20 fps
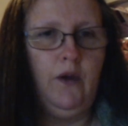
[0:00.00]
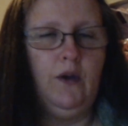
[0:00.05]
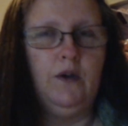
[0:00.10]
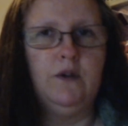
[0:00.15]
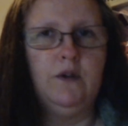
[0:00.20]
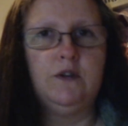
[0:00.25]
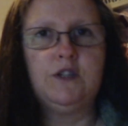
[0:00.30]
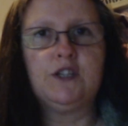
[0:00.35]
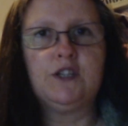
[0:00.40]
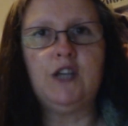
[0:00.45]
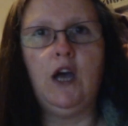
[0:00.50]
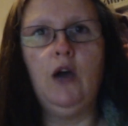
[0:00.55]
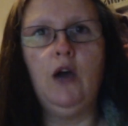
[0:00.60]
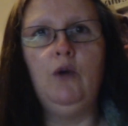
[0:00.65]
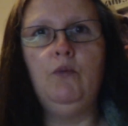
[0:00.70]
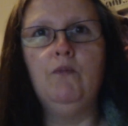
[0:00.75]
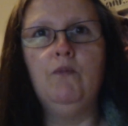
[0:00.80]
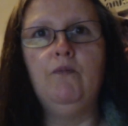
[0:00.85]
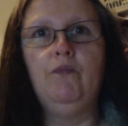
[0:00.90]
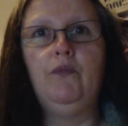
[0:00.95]

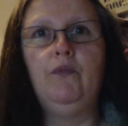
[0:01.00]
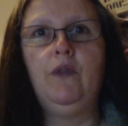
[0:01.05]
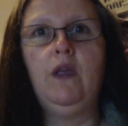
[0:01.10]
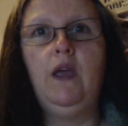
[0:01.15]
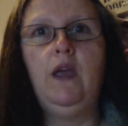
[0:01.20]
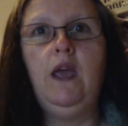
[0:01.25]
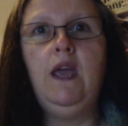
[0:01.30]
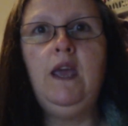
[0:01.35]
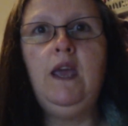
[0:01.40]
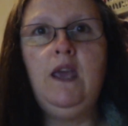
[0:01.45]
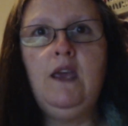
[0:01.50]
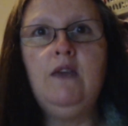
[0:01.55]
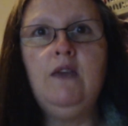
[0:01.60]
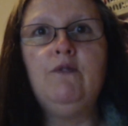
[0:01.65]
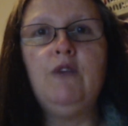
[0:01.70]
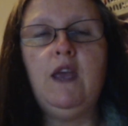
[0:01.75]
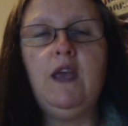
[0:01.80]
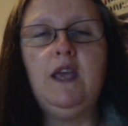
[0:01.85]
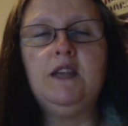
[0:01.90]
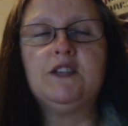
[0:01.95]
So
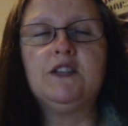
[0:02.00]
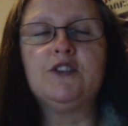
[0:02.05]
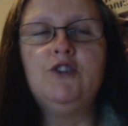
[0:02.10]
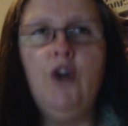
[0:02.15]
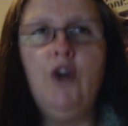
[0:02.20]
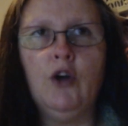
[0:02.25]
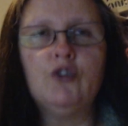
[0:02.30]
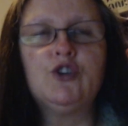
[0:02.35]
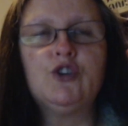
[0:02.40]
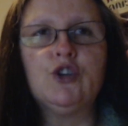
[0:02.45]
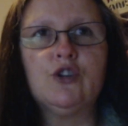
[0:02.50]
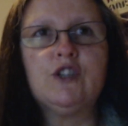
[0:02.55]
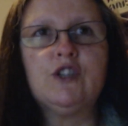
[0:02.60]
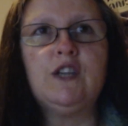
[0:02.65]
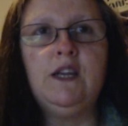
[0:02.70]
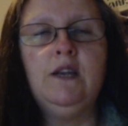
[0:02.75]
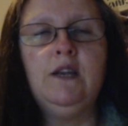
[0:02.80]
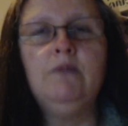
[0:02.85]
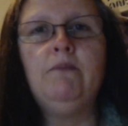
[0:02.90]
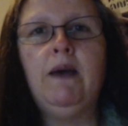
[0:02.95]
it's not just
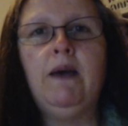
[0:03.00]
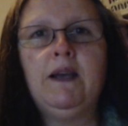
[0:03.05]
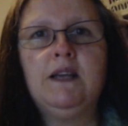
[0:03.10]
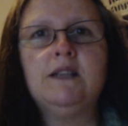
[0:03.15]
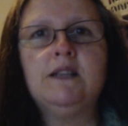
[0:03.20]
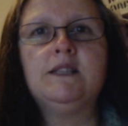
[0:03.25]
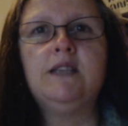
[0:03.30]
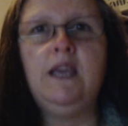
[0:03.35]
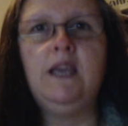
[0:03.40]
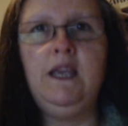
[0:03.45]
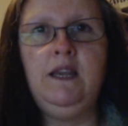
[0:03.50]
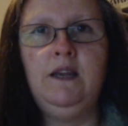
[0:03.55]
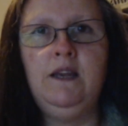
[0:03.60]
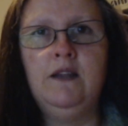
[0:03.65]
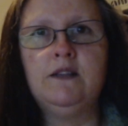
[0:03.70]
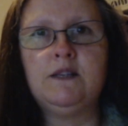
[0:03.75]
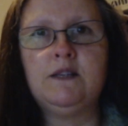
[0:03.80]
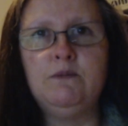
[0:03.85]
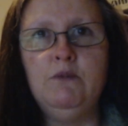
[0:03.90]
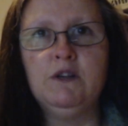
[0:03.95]
in the magazine
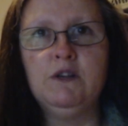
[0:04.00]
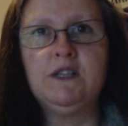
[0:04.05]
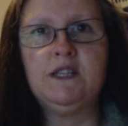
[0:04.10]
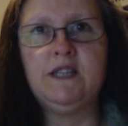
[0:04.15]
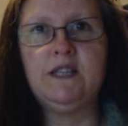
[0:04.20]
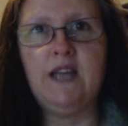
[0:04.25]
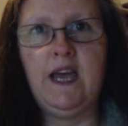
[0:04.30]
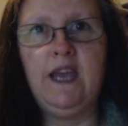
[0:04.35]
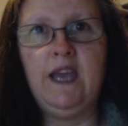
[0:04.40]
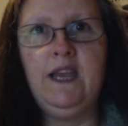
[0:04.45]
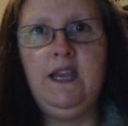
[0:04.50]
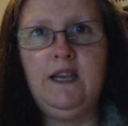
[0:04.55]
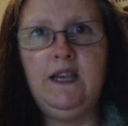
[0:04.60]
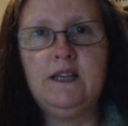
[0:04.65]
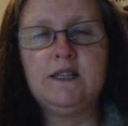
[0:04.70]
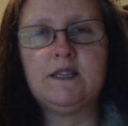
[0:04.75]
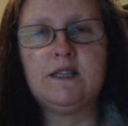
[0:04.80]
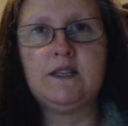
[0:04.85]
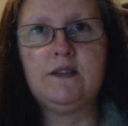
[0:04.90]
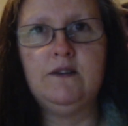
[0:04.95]
there's
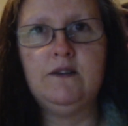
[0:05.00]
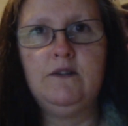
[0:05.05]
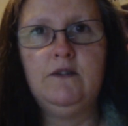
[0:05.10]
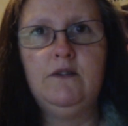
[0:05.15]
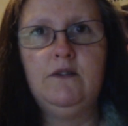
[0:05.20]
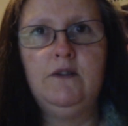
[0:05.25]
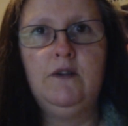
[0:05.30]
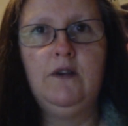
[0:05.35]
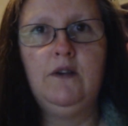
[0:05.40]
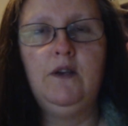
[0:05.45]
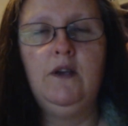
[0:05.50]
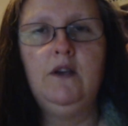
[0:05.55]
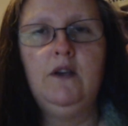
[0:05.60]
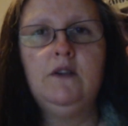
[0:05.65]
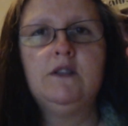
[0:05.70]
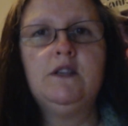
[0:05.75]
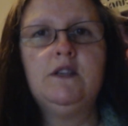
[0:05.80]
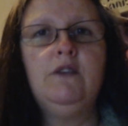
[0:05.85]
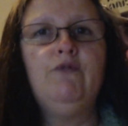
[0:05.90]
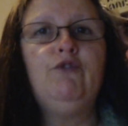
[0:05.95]
mistakes.
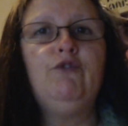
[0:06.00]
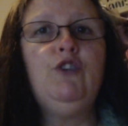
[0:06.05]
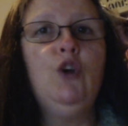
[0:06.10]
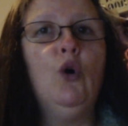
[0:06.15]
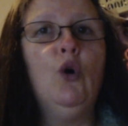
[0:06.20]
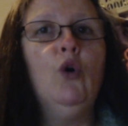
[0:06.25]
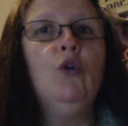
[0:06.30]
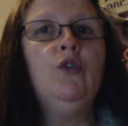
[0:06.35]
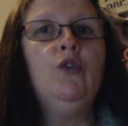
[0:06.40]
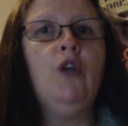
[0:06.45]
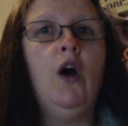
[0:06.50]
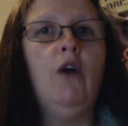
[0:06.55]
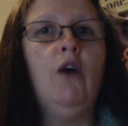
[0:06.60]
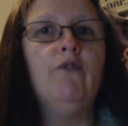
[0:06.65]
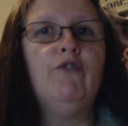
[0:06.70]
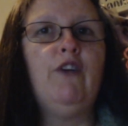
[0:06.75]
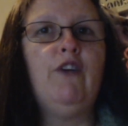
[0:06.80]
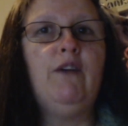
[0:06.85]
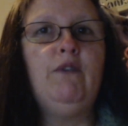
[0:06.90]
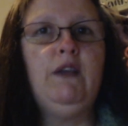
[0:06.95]
So if you're not
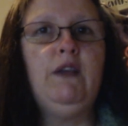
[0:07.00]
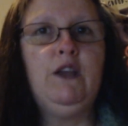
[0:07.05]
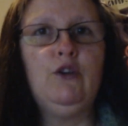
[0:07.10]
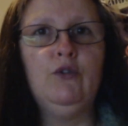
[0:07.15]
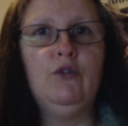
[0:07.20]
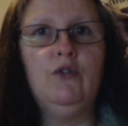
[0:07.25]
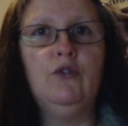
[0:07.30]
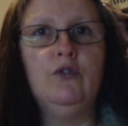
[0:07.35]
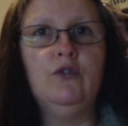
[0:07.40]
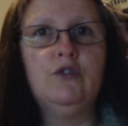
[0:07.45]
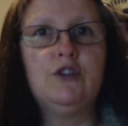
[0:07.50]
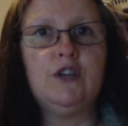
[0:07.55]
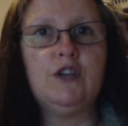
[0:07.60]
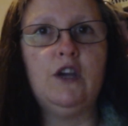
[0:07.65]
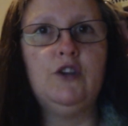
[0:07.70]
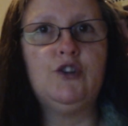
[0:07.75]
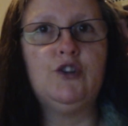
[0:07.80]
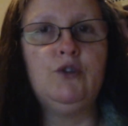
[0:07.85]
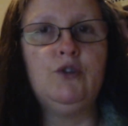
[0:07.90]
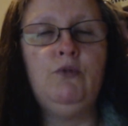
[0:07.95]
very good
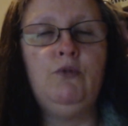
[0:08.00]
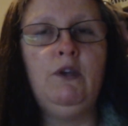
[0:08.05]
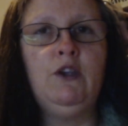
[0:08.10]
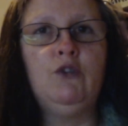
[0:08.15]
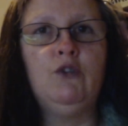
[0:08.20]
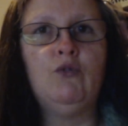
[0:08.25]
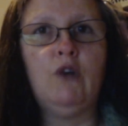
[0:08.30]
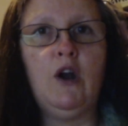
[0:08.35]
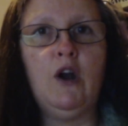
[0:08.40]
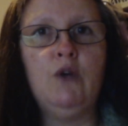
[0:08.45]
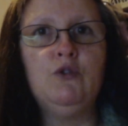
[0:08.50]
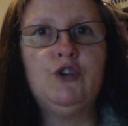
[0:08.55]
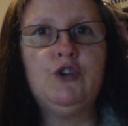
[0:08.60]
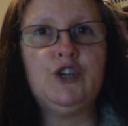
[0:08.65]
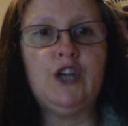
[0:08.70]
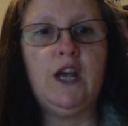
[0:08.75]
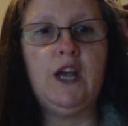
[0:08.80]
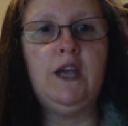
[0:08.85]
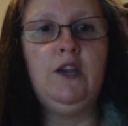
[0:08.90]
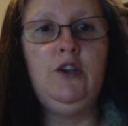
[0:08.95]
at doing
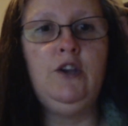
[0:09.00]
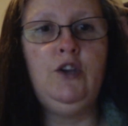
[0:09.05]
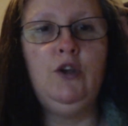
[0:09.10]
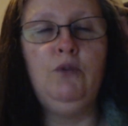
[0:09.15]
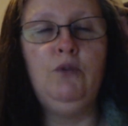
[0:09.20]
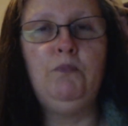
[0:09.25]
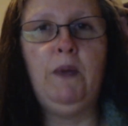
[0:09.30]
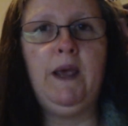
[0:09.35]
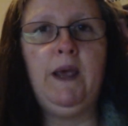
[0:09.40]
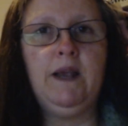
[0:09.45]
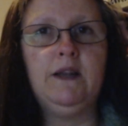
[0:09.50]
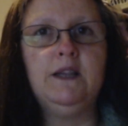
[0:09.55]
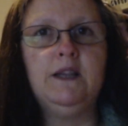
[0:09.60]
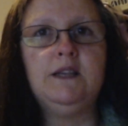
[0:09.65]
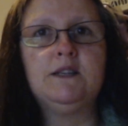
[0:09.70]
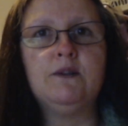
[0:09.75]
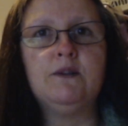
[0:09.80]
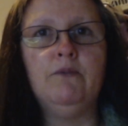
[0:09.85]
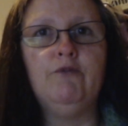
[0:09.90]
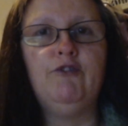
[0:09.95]
crochet and you pick
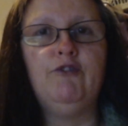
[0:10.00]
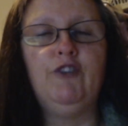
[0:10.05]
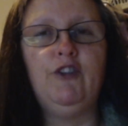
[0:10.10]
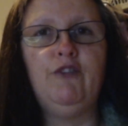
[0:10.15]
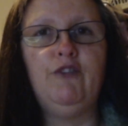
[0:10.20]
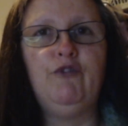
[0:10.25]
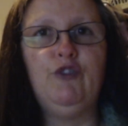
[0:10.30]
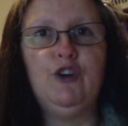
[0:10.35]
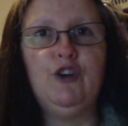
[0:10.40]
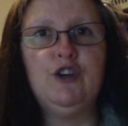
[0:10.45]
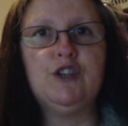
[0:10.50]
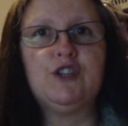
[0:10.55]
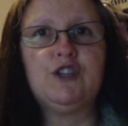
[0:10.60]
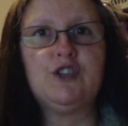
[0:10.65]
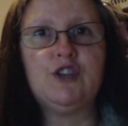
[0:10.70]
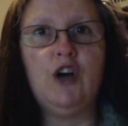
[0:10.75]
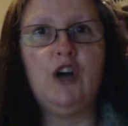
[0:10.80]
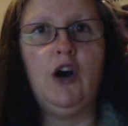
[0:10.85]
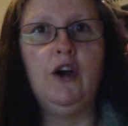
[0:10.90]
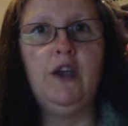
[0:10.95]
this up for the first
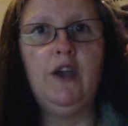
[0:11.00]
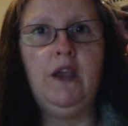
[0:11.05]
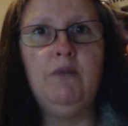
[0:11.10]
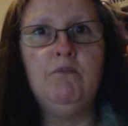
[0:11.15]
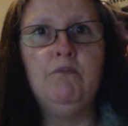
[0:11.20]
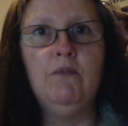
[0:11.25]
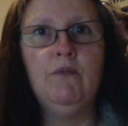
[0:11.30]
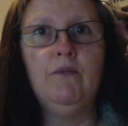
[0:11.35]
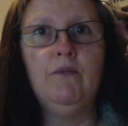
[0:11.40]
time,